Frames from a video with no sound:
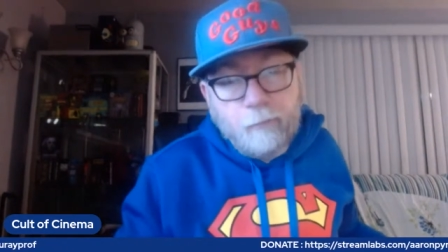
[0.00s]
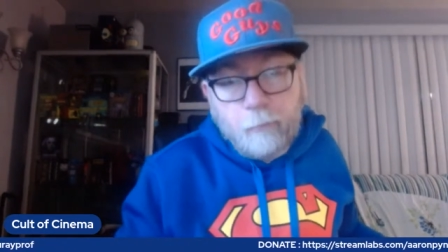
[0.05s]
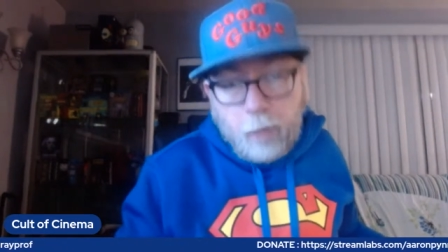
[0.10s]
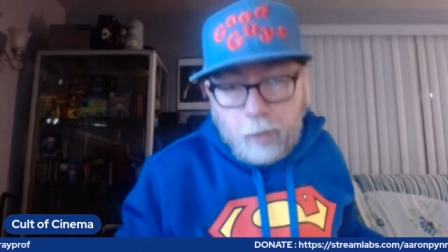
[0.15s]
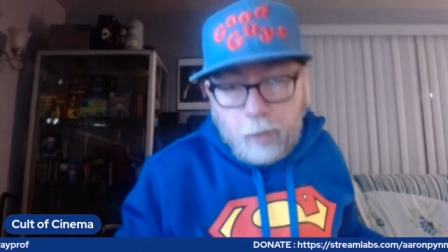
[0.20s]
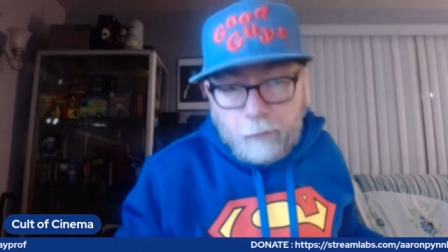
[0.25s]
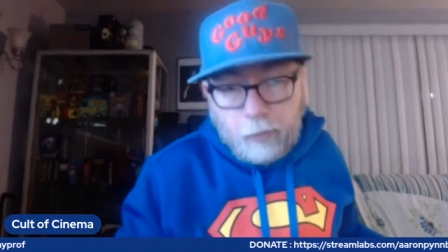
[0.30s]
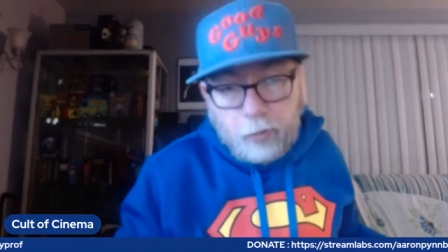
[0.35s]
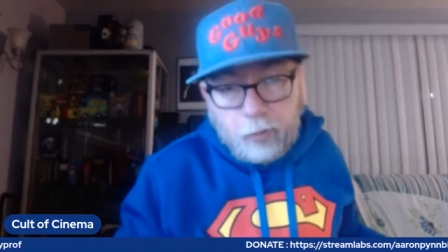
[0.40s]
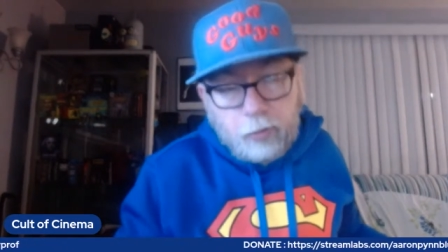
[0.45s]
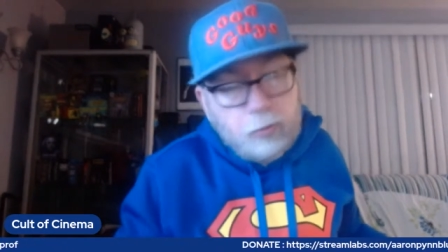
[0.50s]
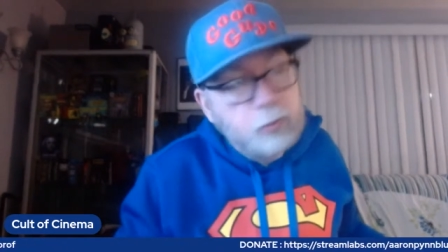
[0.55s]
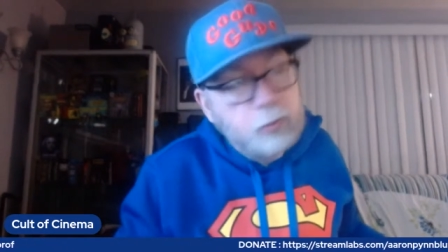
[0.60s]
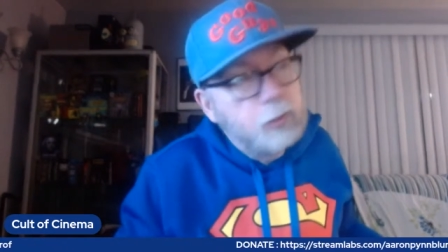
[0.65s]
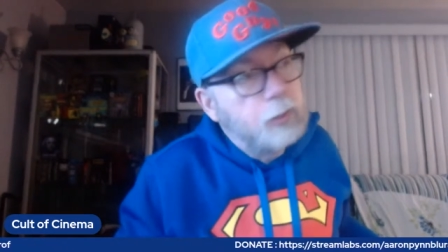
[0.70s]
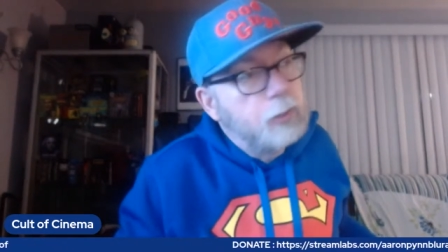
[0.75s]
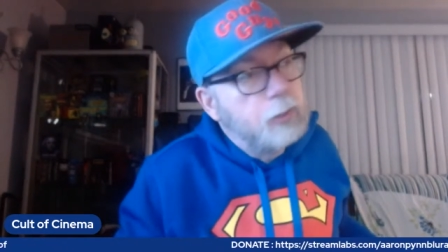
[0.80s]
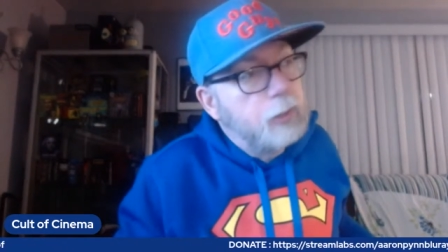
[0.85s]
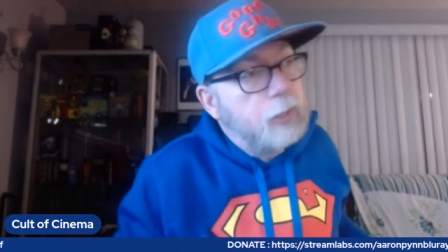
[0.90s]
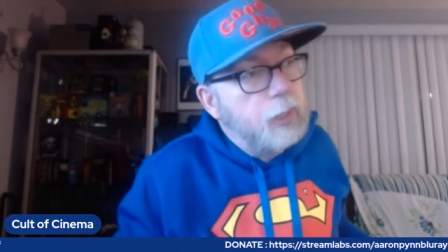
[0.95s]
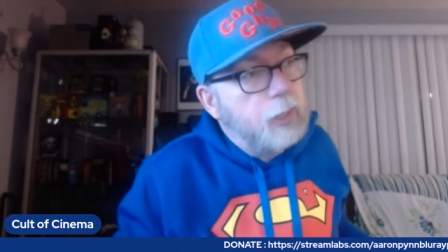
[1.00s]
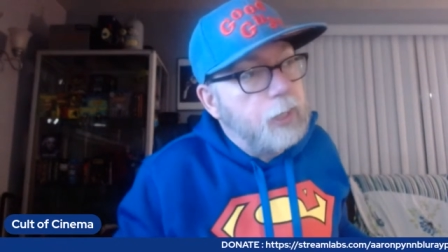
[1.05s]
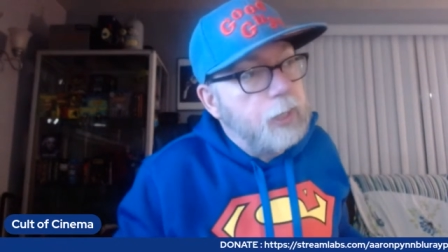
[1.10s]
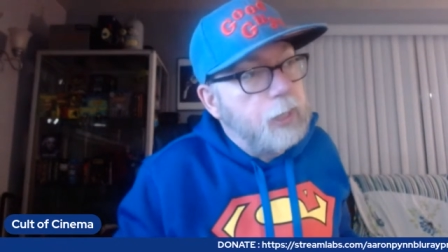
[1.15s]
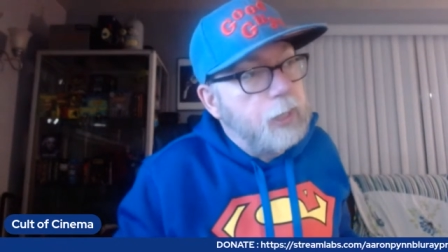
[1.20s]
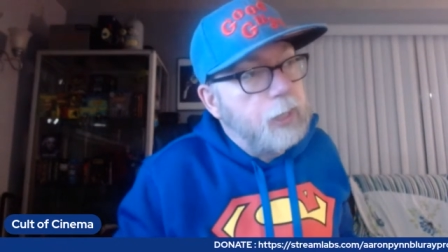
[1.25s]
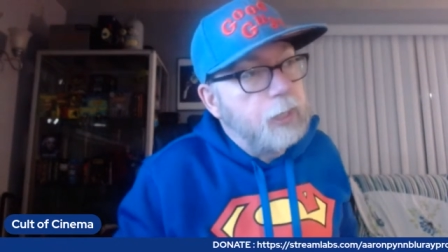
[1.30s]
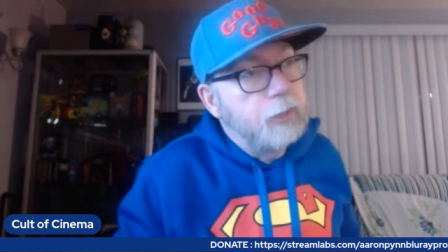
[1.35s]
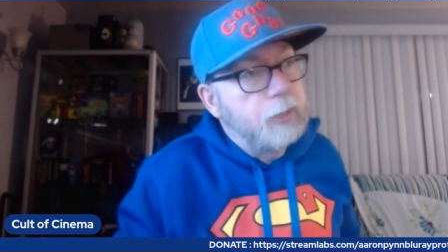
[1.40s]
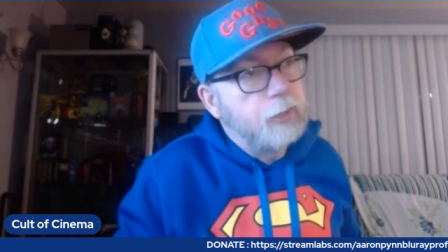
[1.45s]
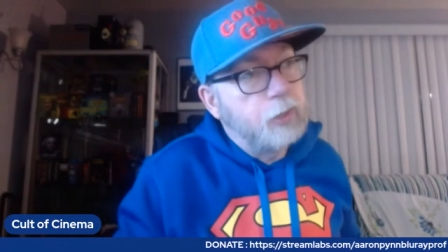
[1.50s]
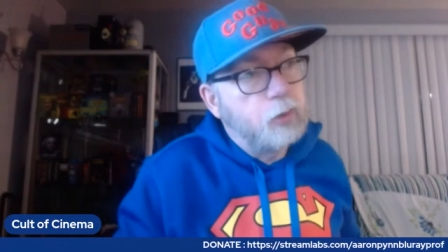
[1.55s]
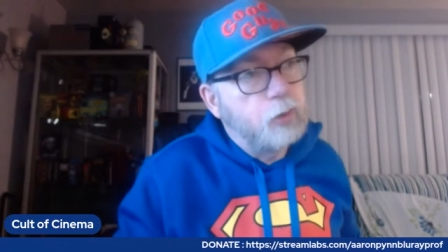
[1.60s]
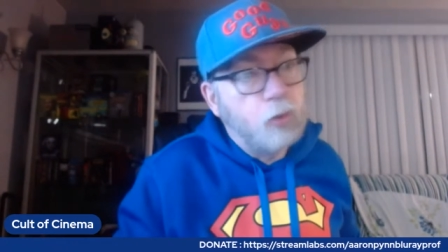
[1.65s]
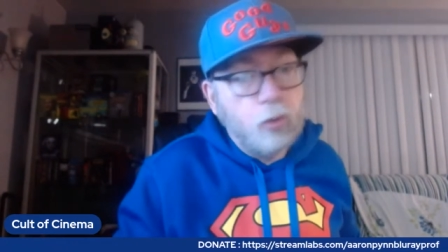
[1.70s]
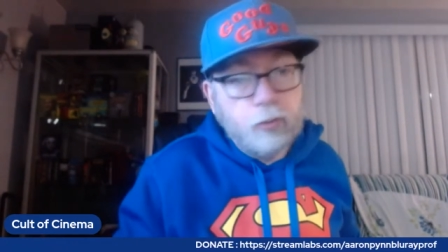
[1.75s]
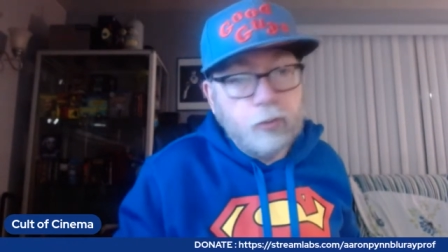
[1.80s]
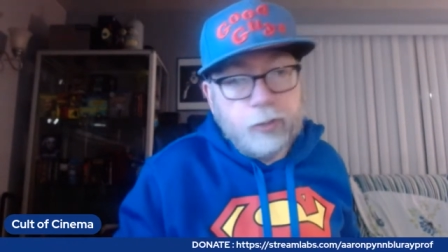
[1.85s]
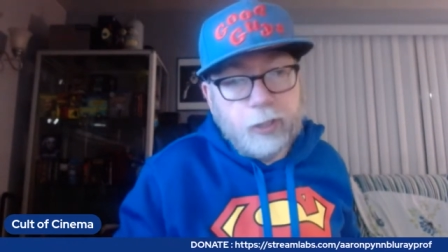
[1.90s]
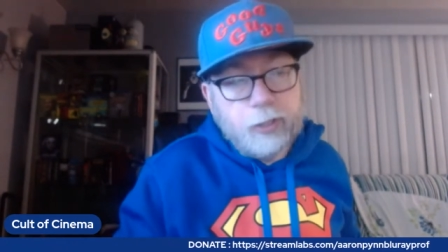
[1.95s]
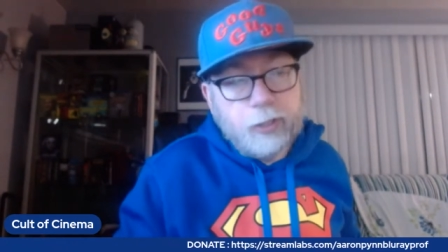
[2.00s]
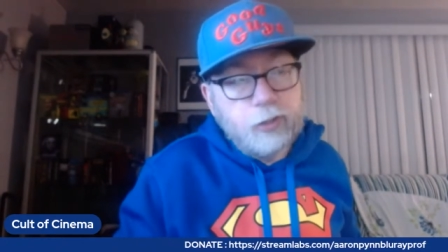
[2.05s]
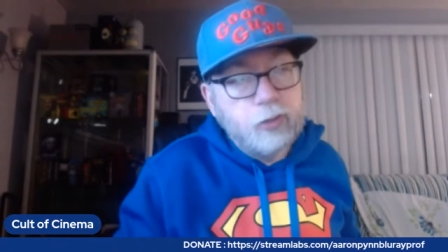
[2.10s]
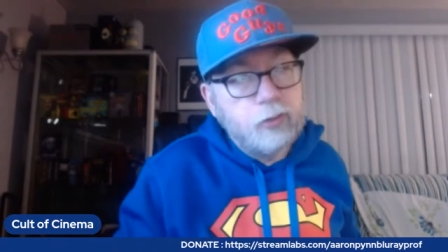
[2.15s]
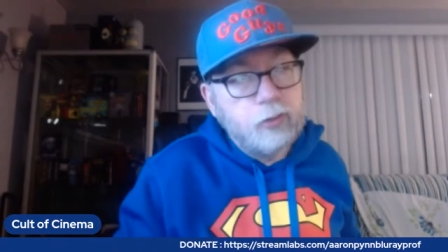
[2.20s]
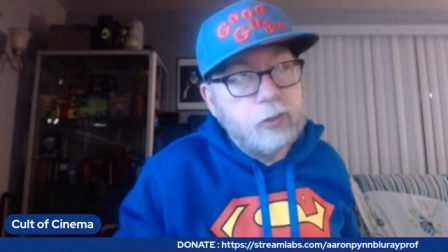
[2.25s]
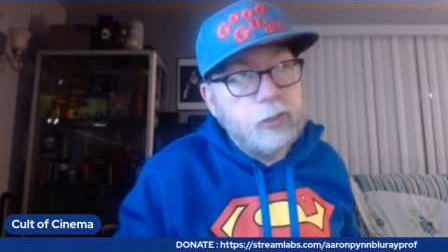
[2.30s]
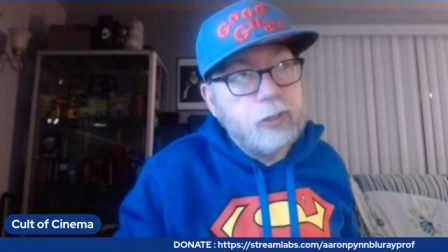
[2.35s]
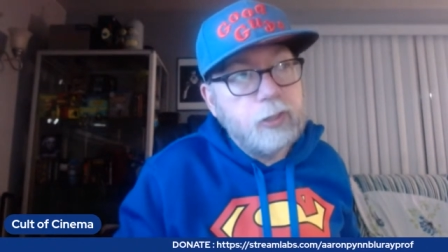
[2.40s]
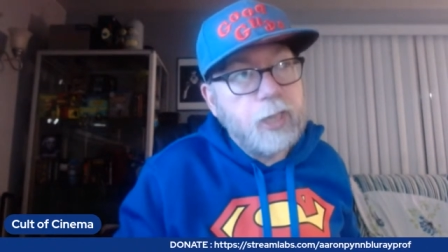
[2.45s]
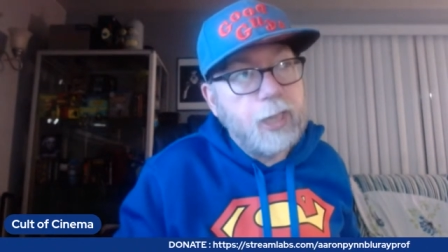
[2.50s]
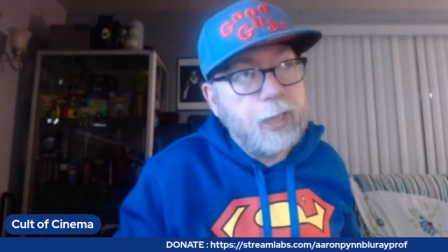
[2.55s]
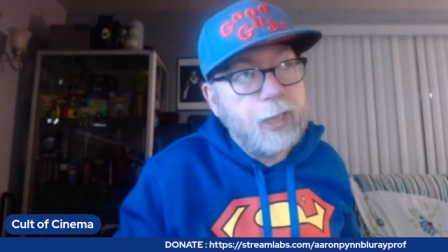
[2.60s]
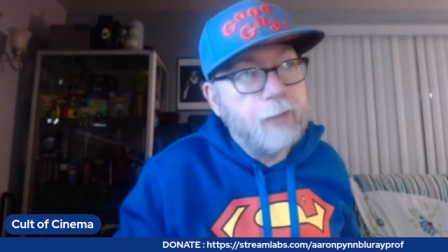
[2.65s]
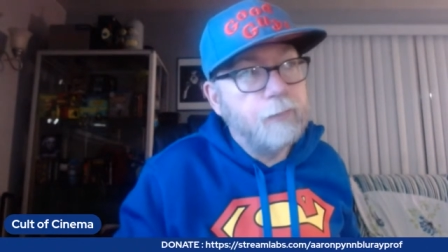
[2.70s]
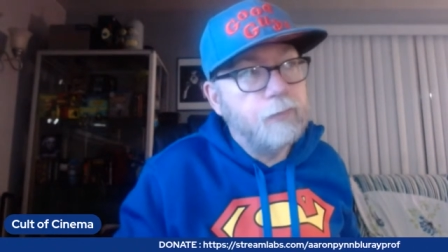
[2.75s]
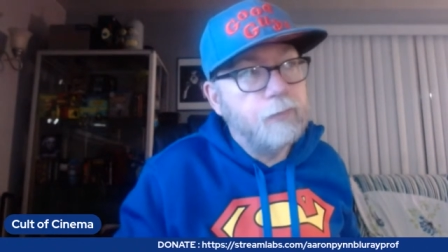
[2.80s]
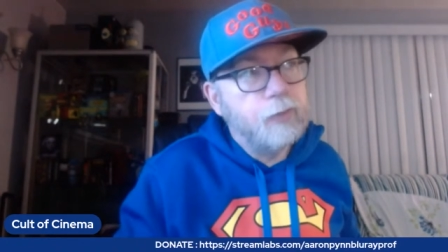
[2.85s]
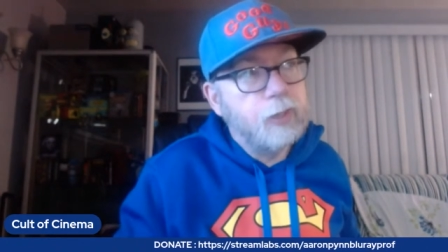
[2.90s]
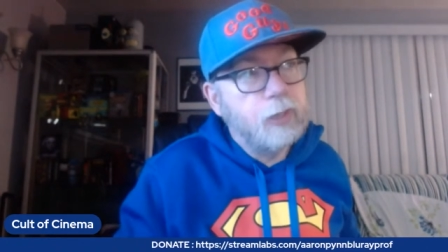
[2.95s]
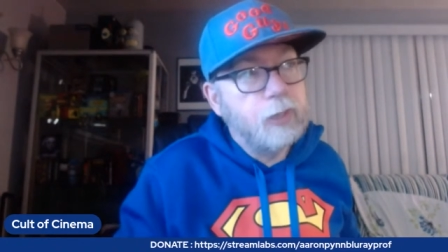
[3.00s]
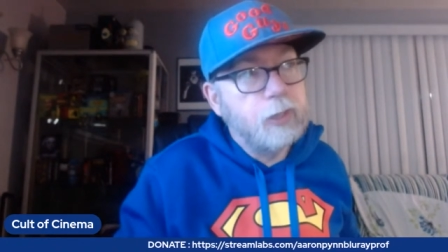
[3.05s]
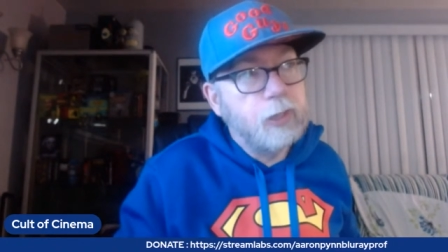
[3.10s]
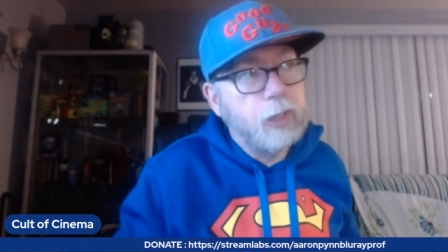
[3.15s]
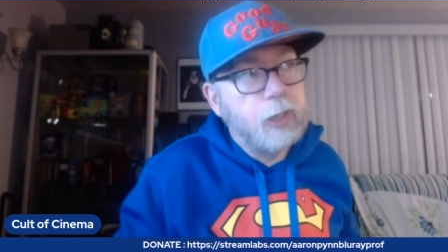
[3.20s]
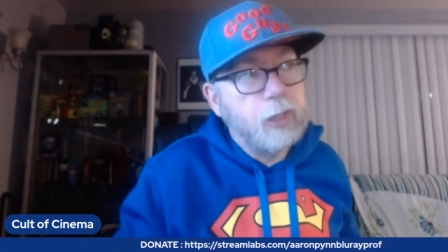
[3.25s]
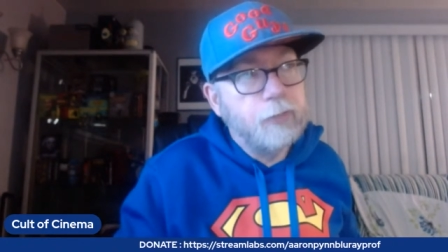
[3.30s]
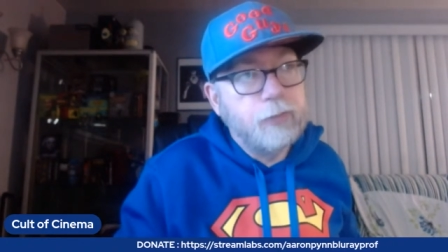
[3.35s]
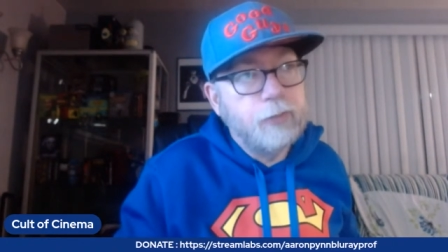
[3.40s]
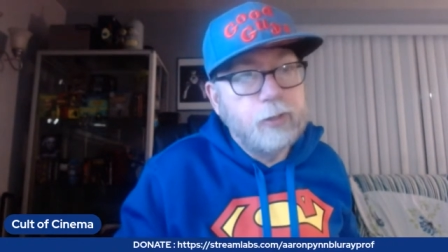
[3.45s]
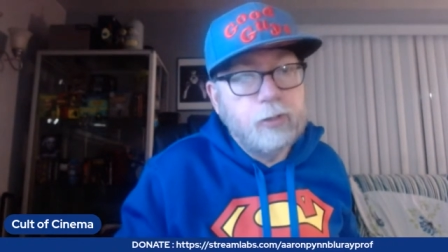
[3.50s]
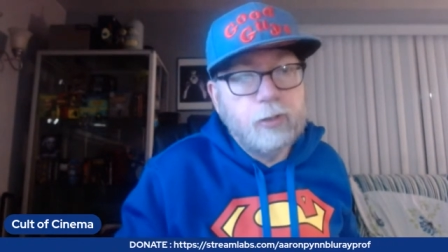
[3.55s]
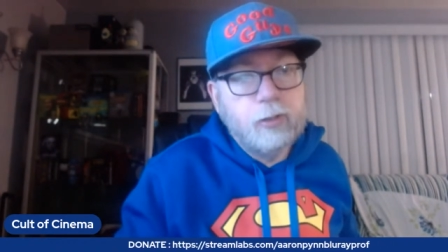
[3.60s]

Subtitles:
Marvel and the Golden Age usually have the